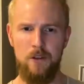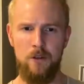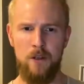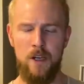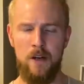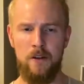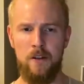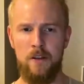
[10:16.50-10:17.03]
To
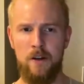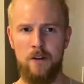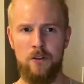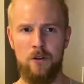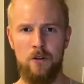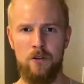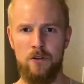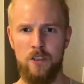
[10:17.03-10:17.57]
hear that
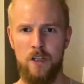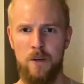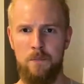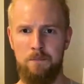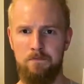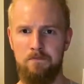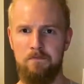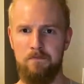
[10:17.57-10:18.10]
there's also
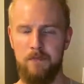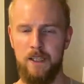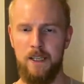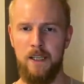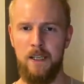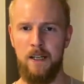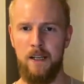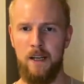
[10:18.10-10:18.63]
some
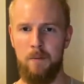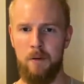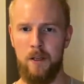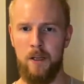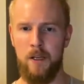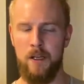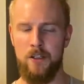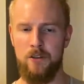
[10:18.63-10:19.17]
healing
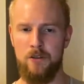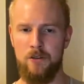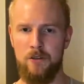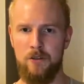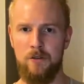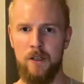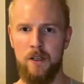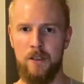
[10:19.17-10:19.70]

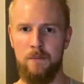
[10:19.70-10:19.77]
applications on that.